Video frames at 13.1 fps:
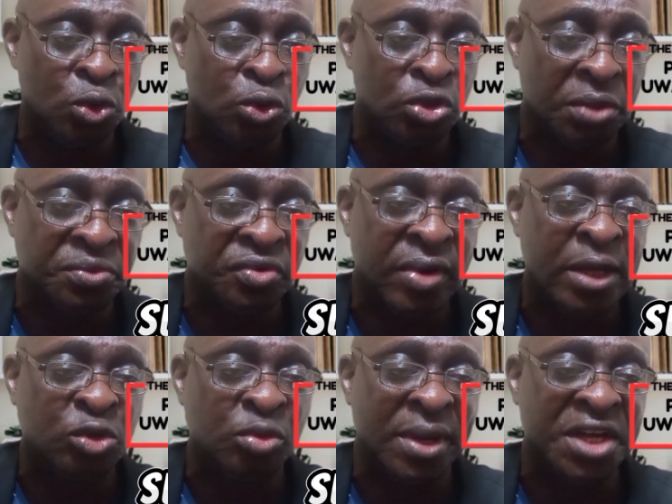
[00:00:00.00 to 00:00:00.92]
you
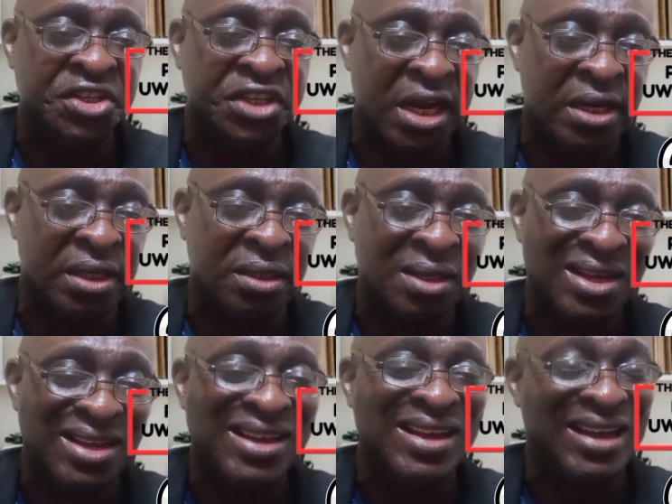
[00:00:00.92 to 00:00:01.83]
subscribe to my channel
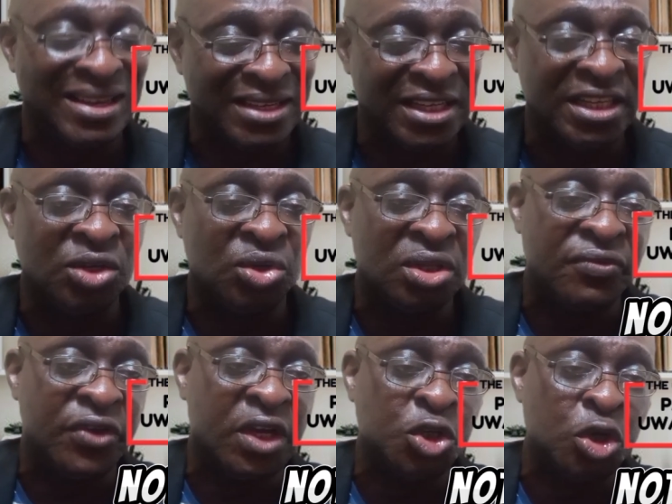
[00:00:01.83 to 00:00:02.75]
and hit the
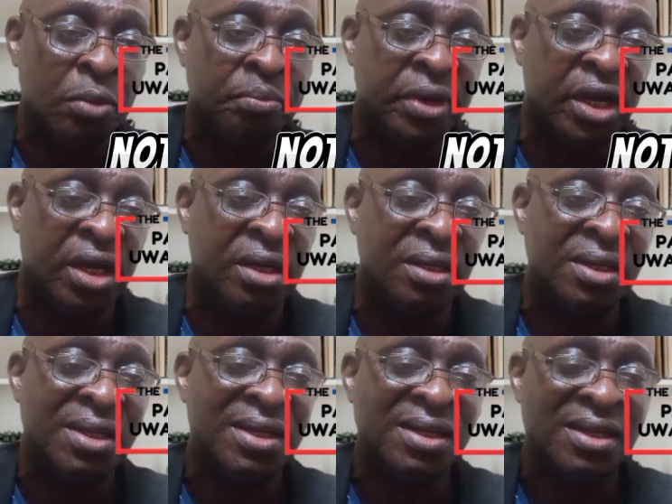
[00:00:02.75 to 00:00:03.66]
notification
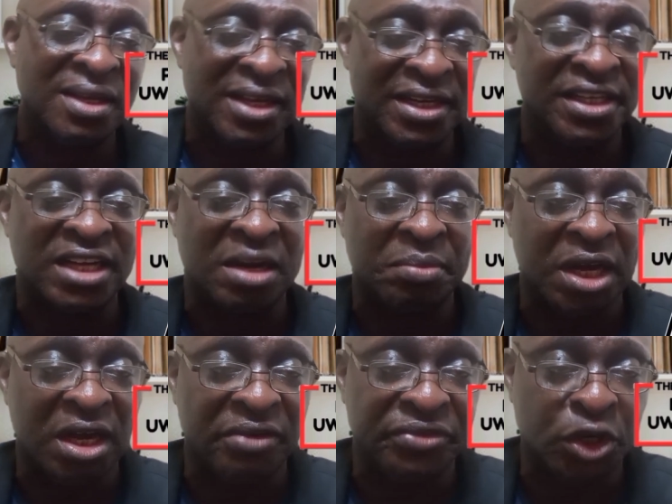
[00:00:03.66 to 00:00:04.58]
bell, anytime
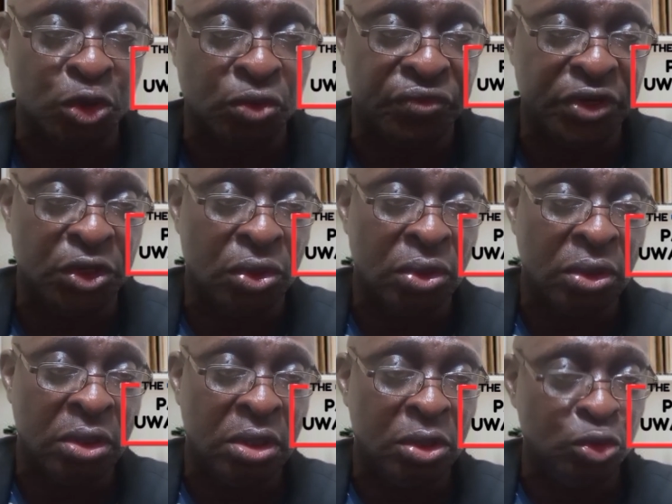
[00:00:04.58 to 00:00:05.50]
I have a new video,
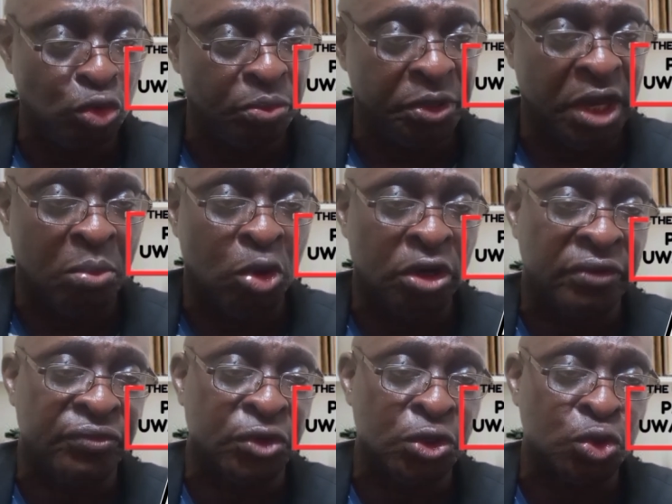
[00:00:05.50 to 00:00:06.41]
you'll be among
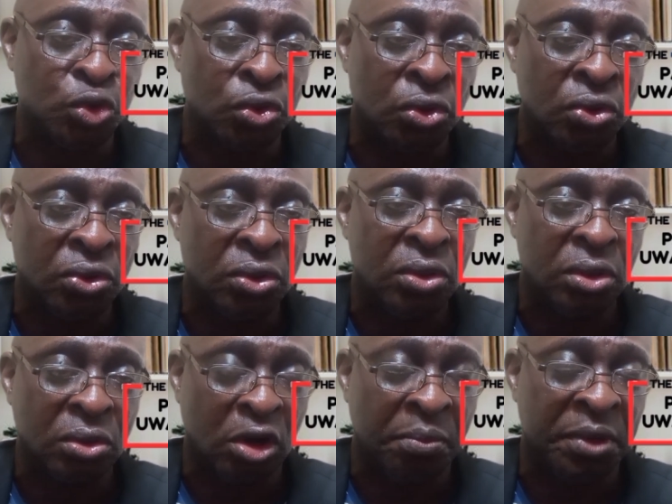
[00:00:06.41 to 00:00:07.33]
the first to know.
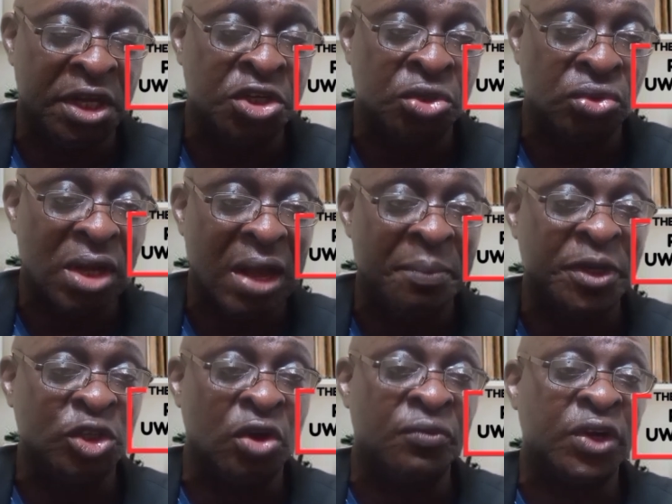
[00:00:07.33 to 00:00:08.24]
God bless you. And
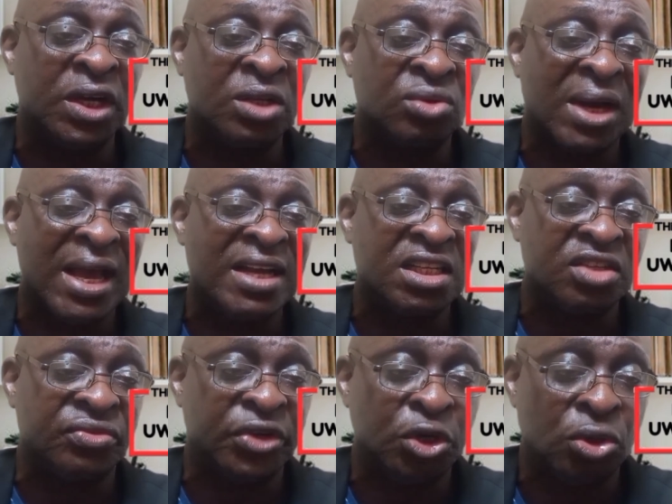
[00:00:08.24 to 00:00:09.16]
please don't forget to like
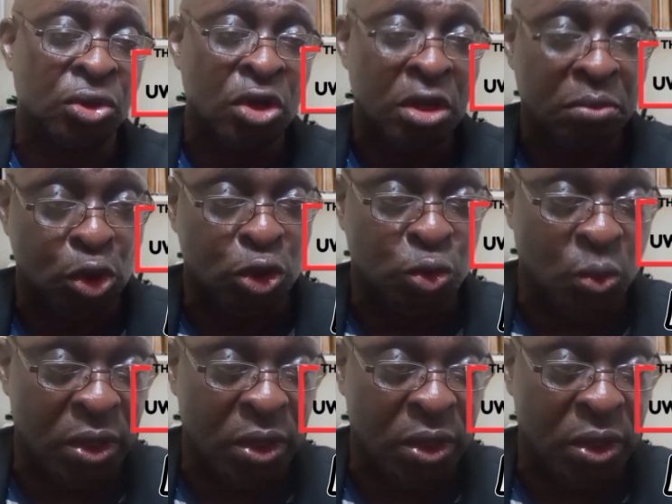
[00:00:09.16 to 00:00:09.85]
this video, because